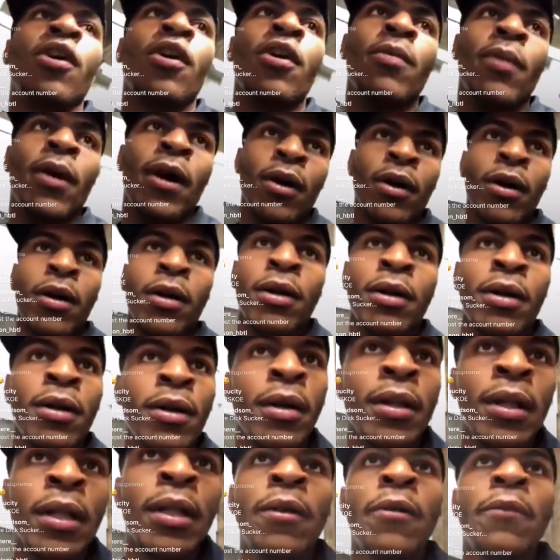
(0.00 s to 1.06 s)
shit look like a
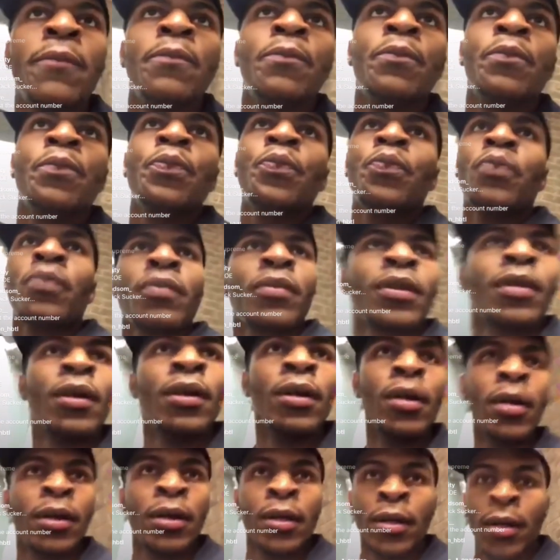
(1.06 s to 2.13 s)
toy.
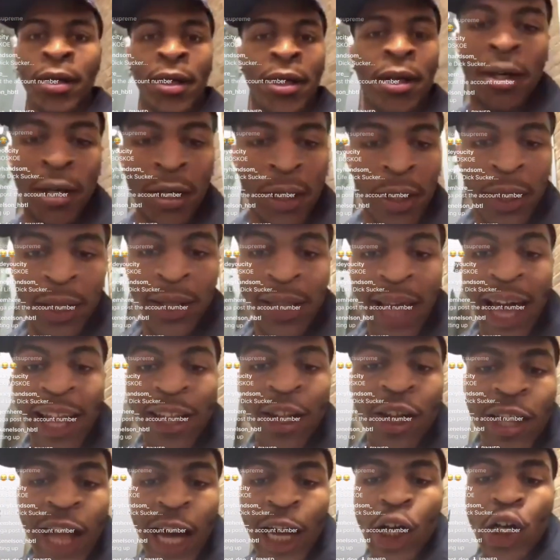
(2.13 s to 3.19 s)
That look
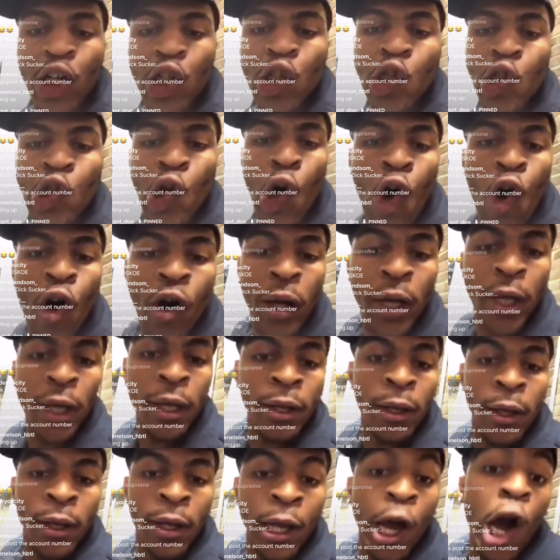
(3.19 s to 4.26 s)
like a toy. A toy.
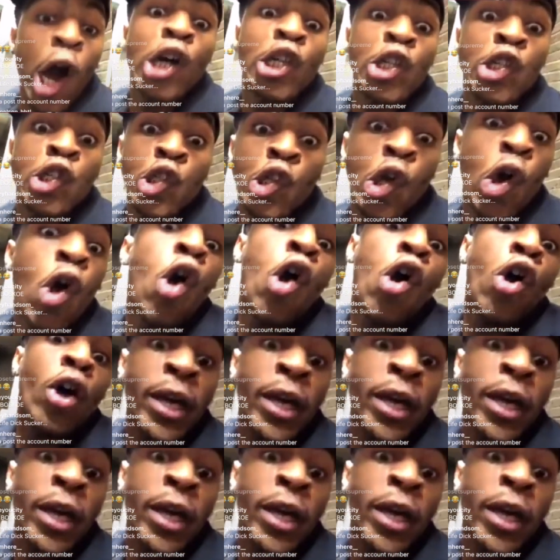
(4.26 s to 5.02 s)
A toy.